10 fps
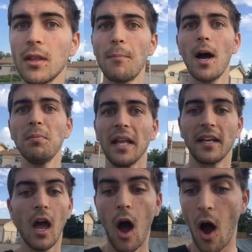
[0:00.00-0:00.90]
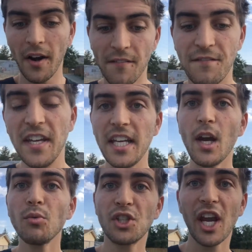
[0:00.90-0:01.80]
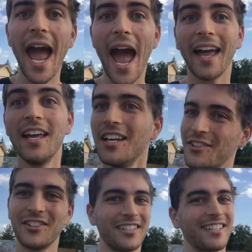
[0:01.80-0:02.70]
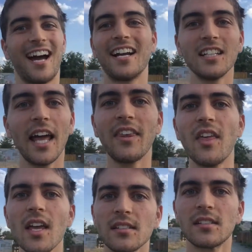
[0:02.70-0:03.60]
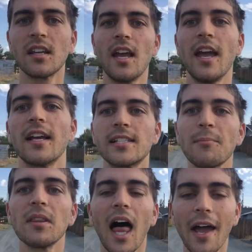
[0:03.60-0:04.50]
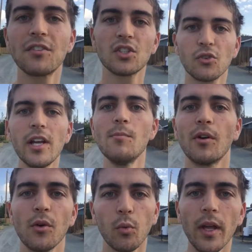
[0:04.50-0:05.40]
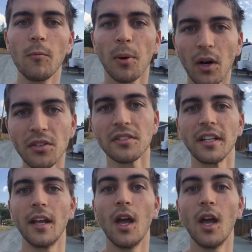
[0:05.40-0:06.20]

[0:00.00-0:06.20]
with the public on a video chat, just kind of like this, except live stream with a real person